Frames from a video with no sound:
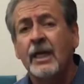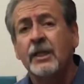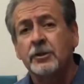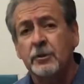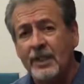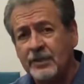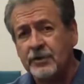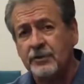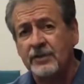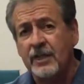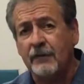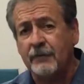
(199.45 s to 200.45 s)
dress
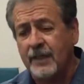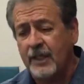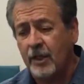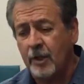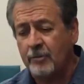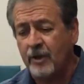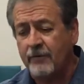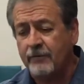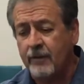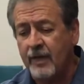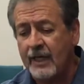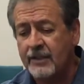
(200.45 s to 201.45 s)
yourself in the armor of
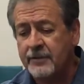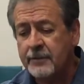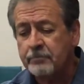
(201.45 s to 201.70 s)
christ